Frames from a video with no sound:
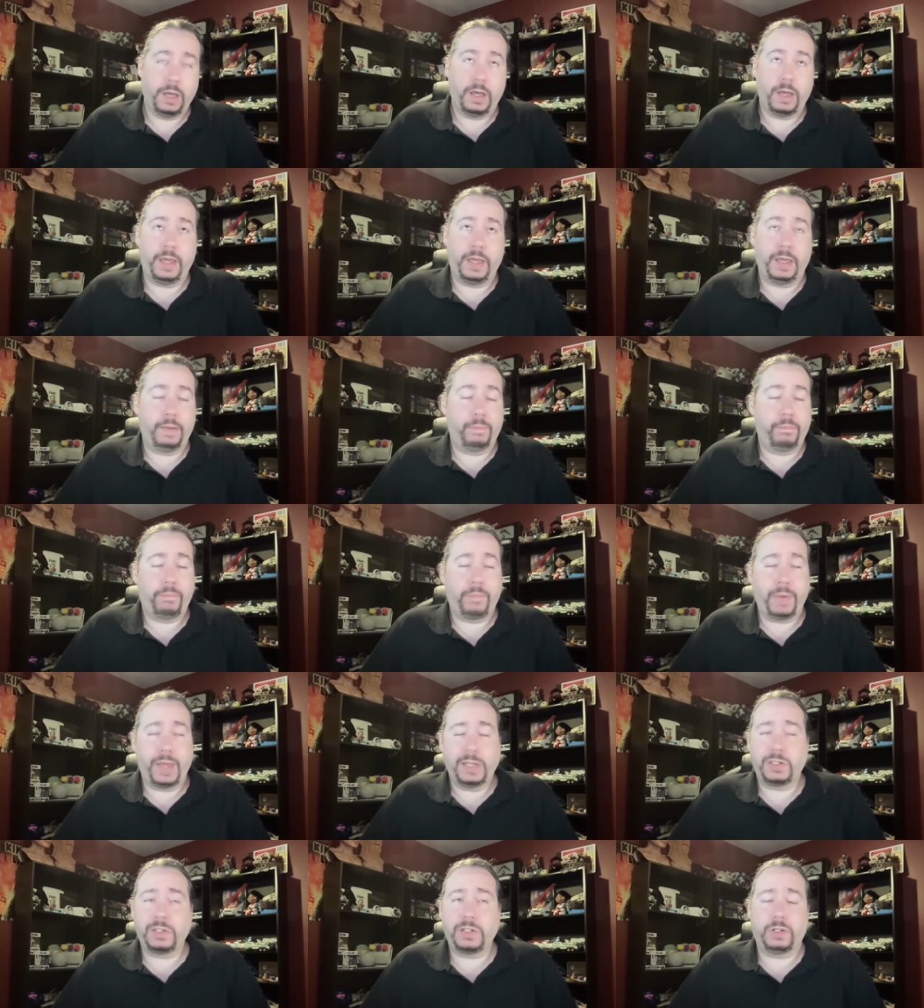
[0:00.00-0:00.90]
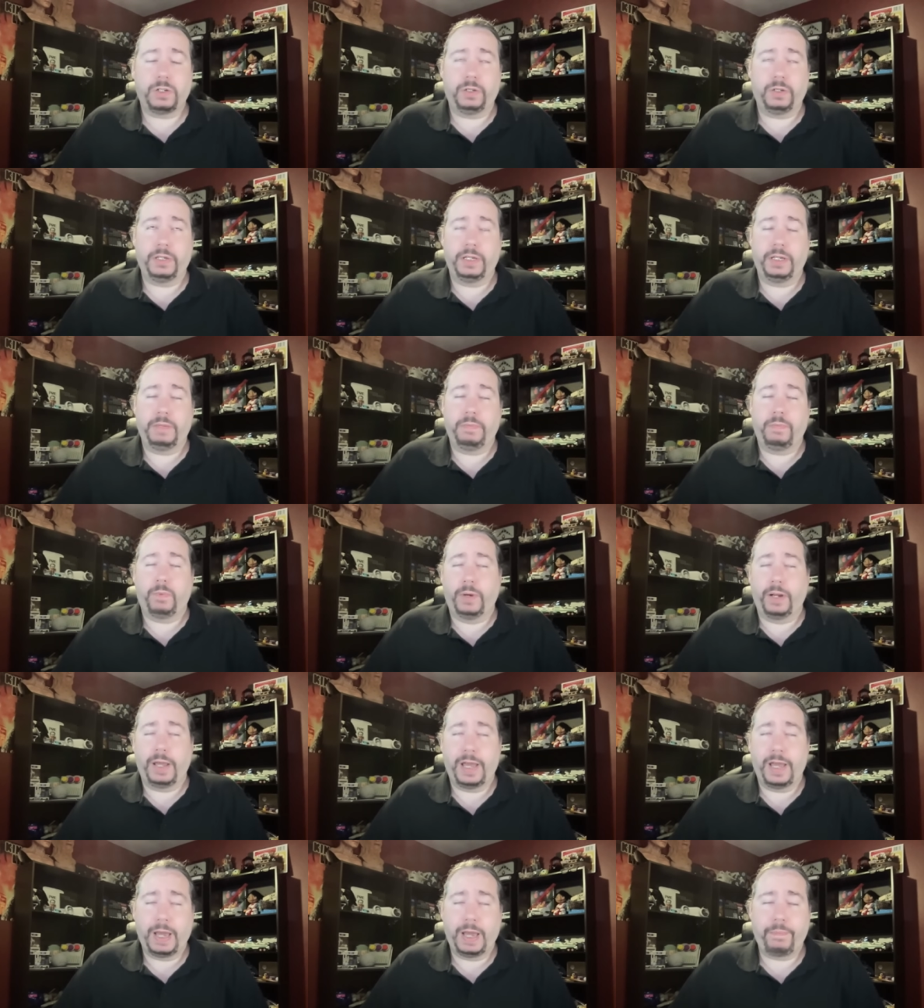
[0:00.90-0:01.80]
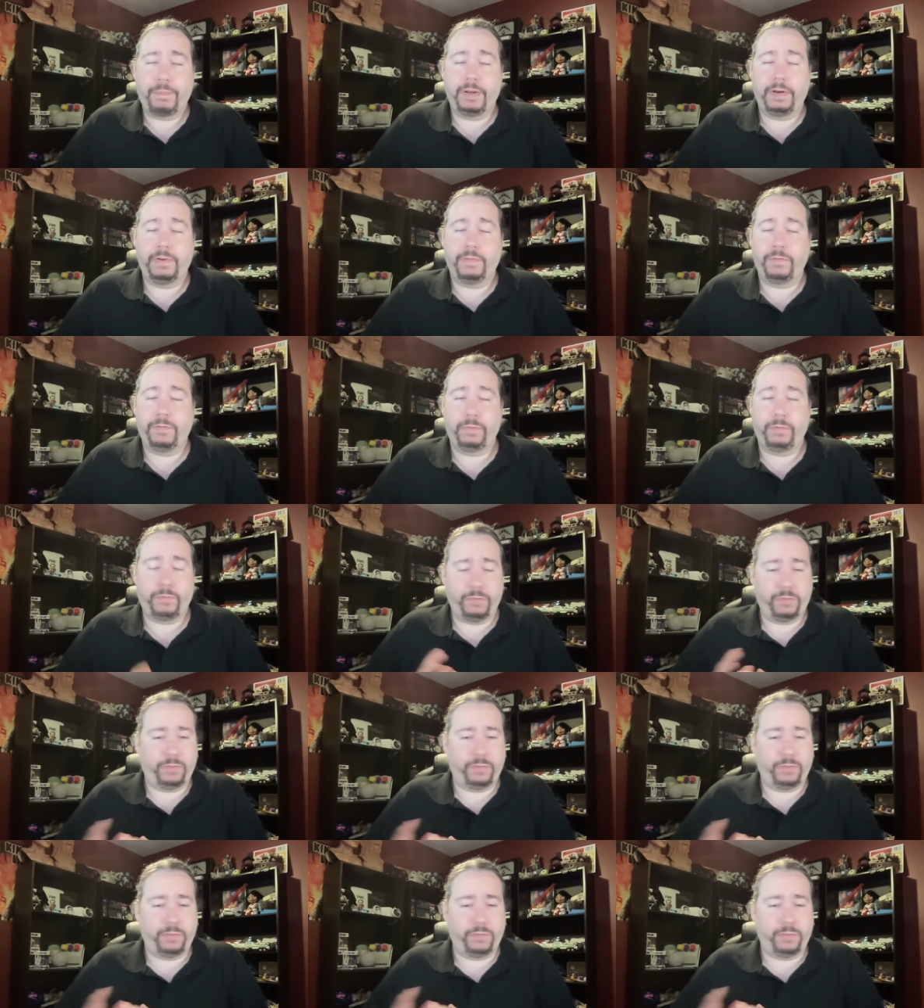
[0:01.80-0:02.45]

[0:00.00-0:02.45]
And basically, what happened